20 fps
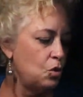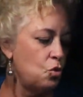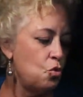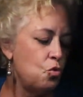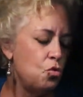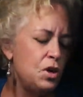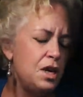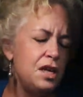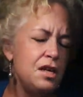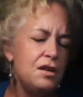
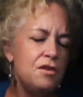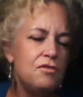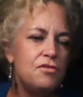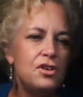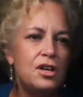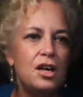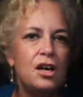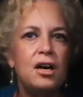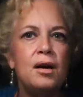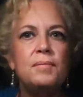Queen of
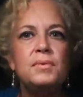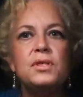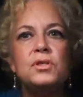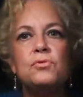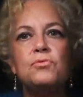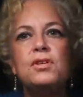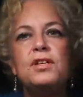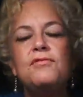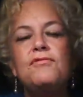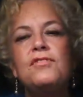
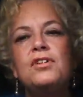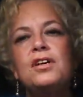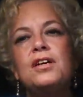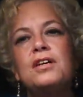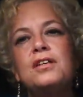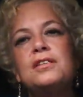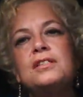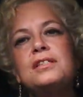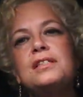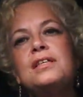Cups
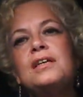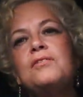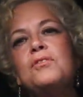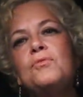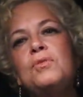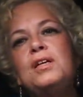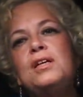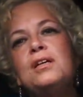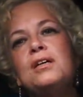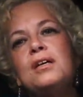reversed. Now, the
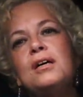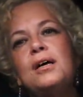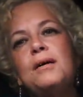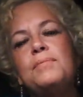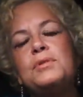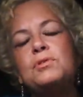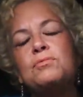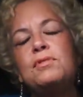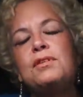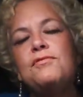Queen of
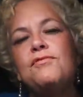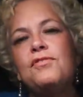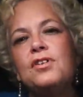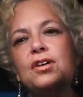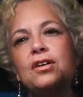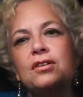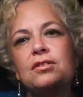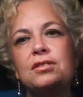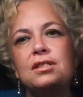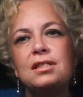Cups
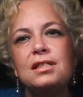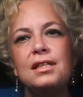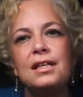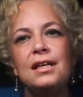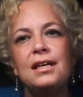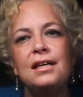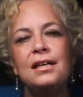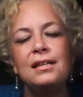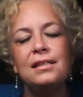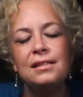reversed
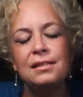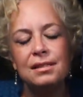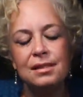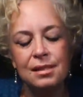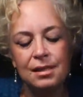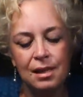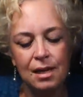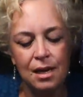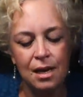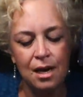
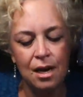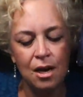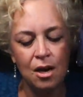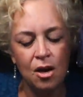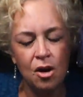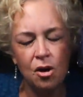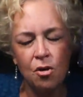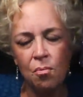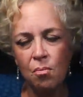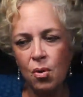is
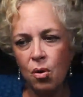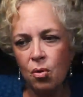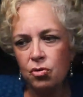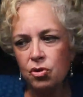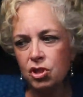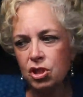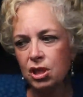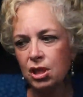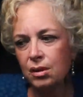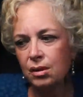
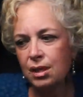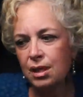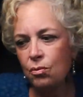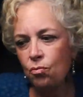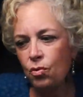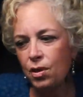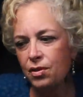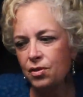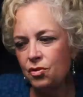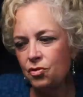emotionally
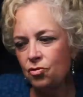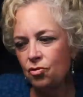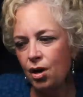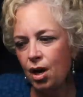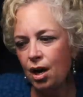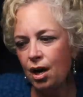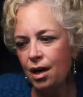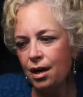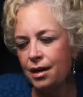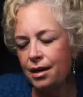
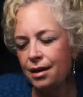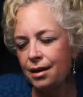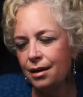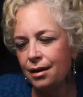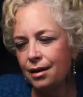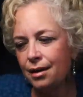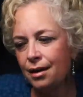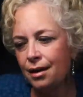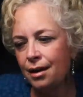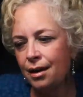
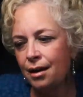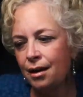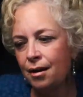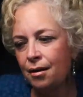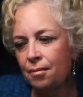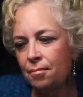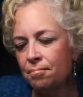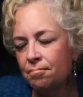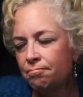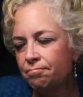withdrawn.
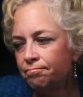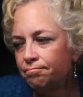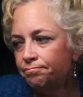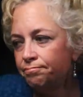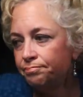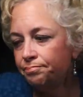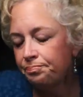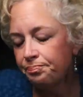Um,